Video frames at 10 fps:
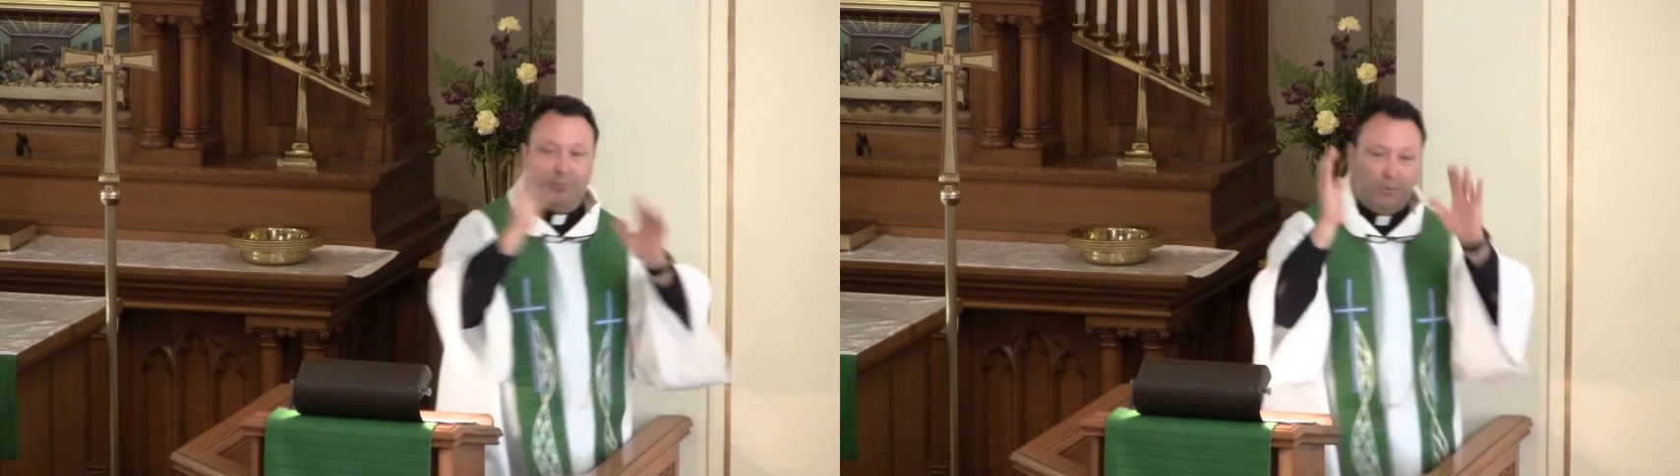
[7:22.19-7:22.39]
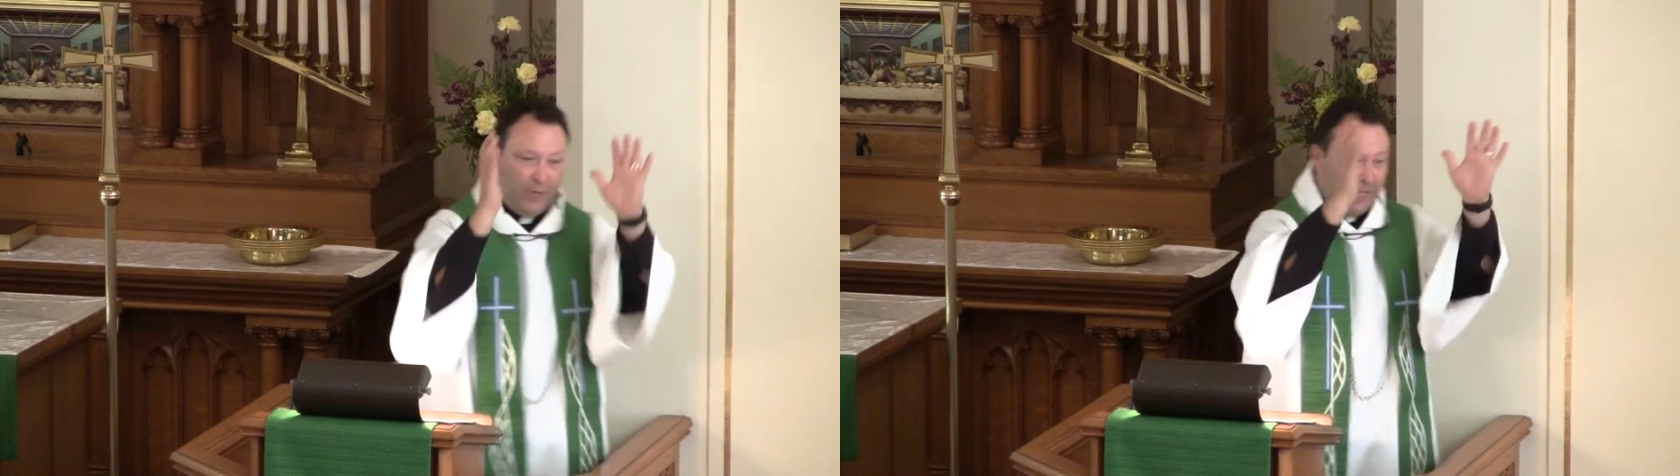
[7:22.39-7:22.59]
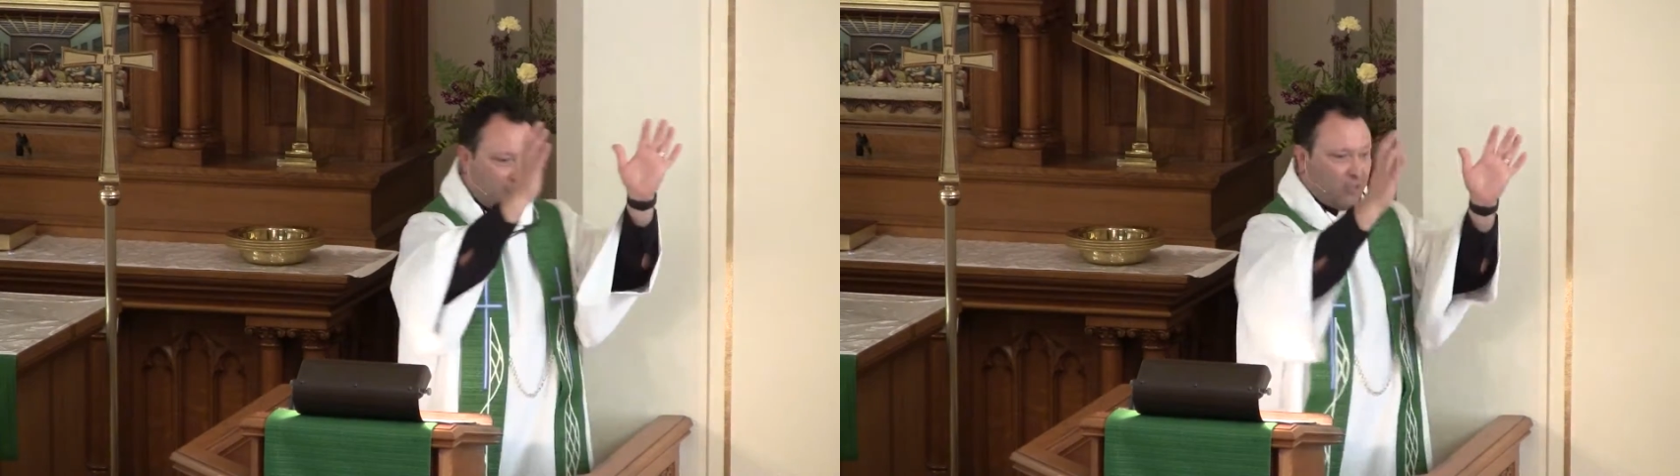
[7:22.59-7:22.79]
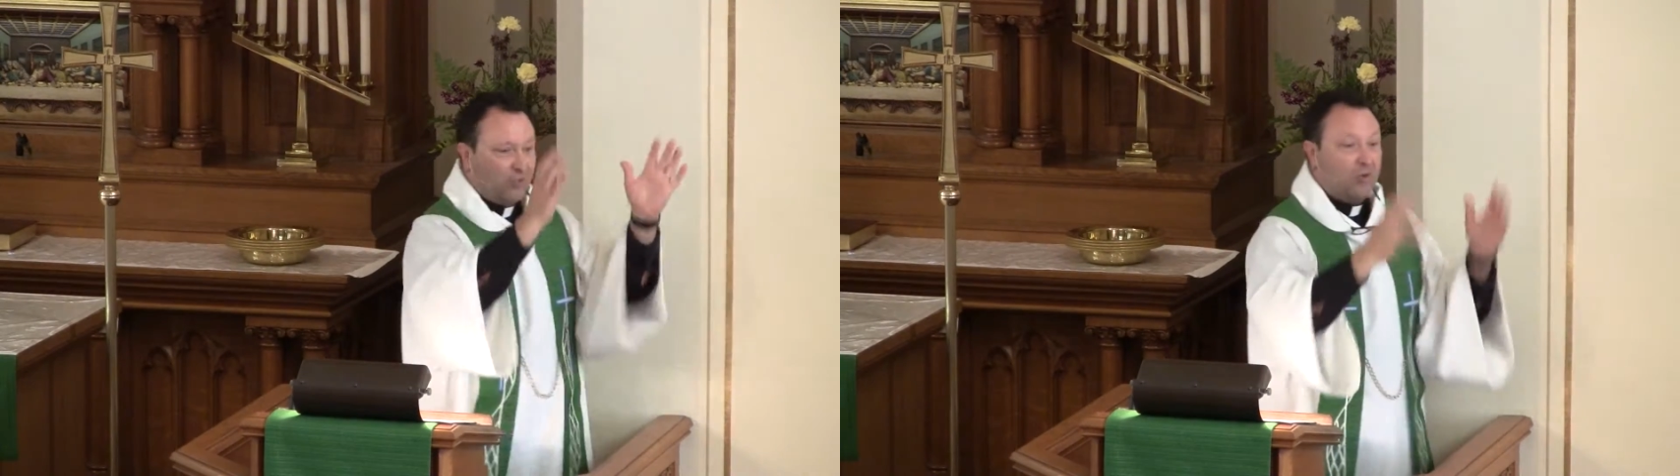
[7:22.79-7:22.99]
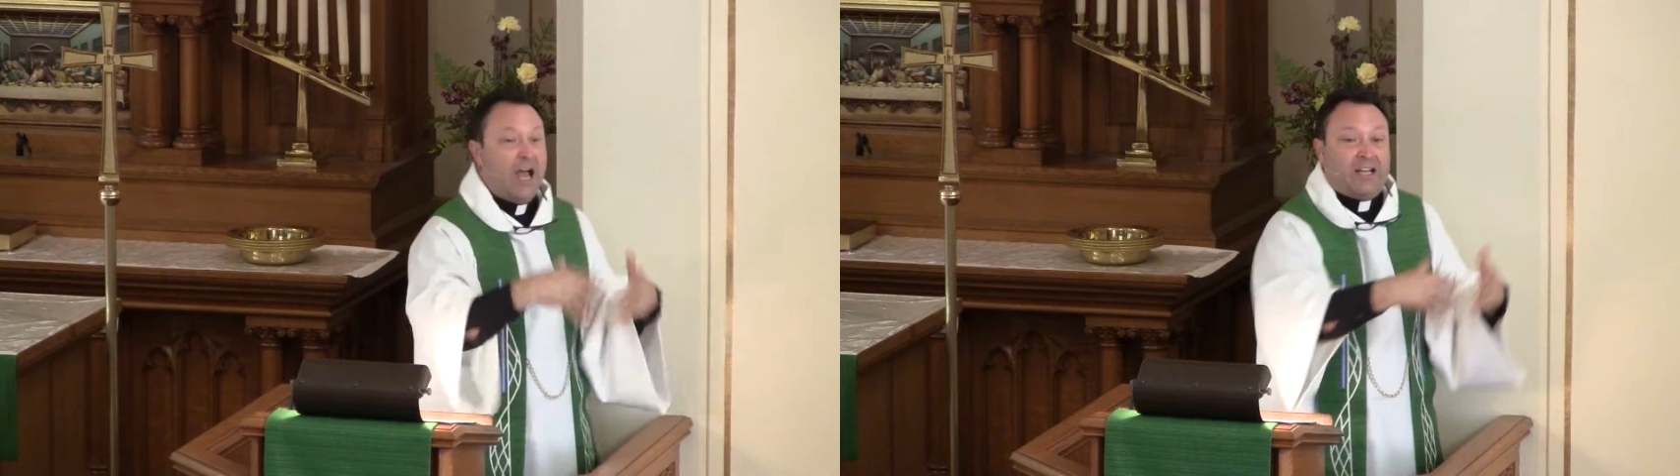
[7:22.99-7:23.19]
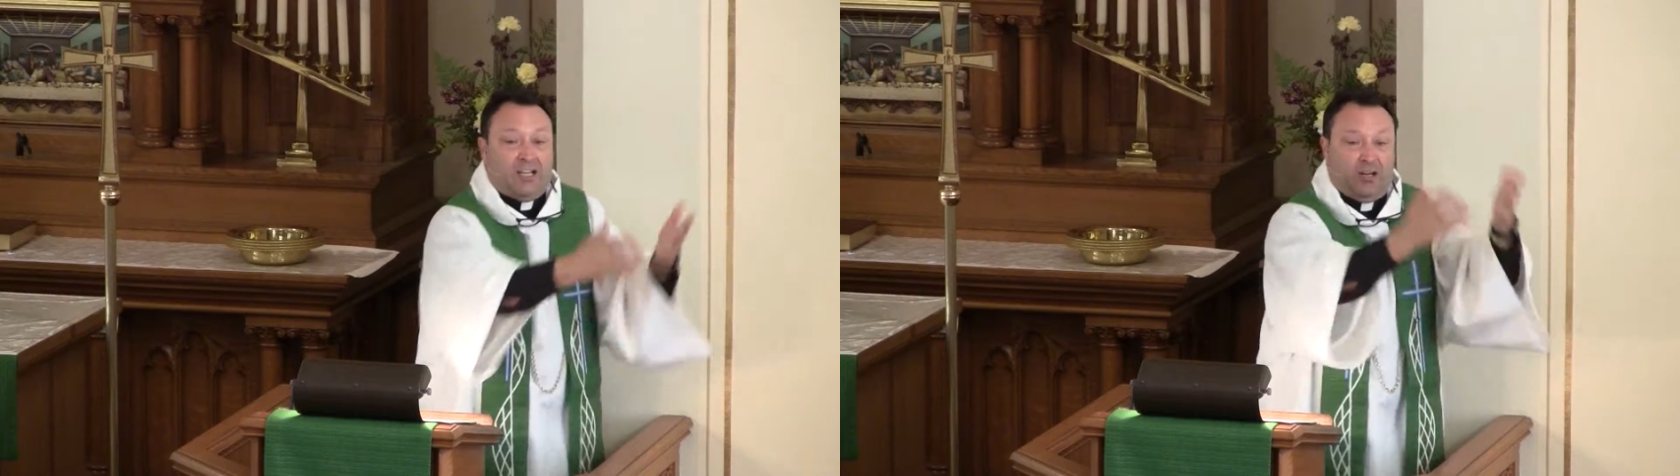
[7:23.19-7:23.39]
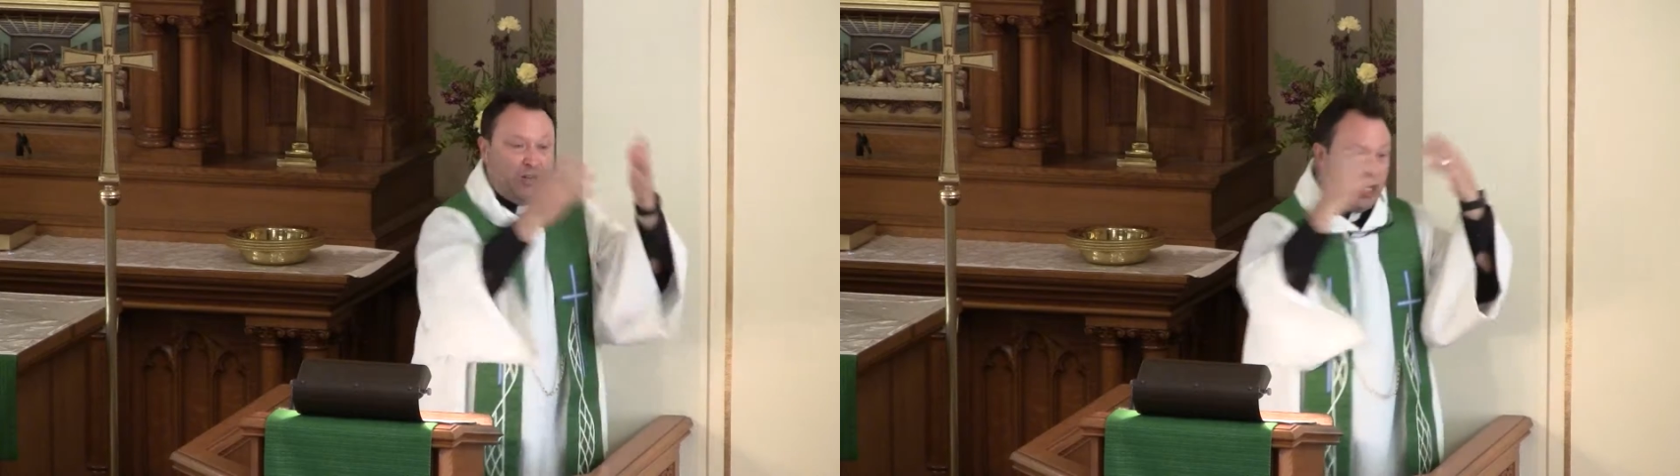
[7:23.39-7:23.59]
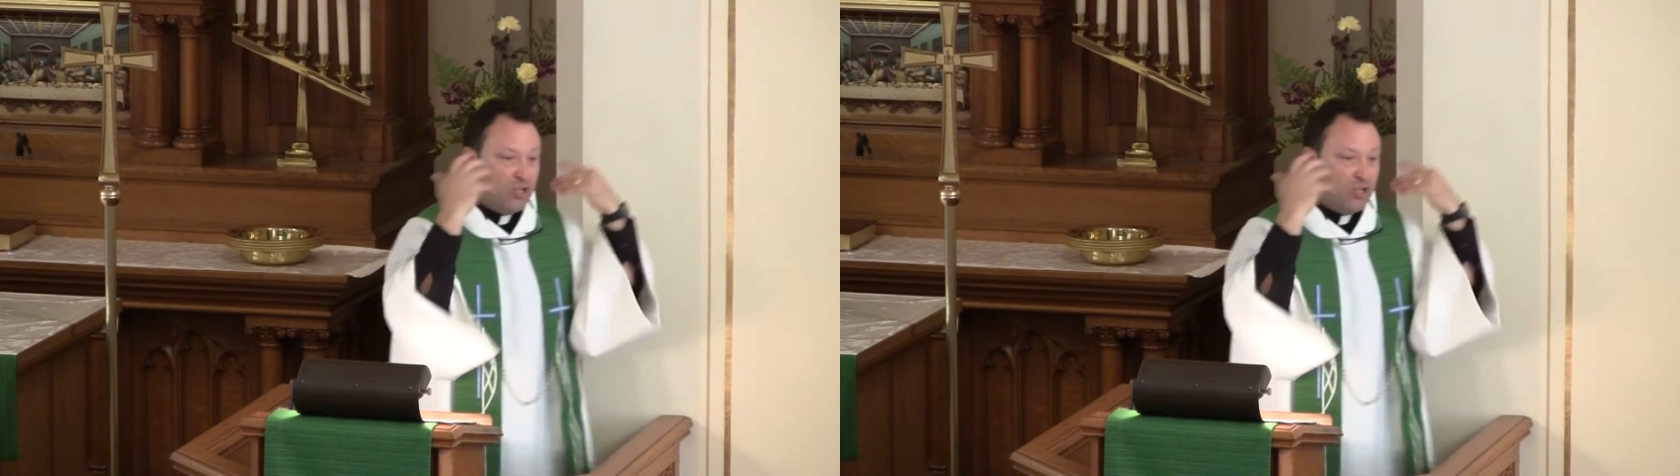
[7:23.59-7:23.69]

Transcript: when we get distracted and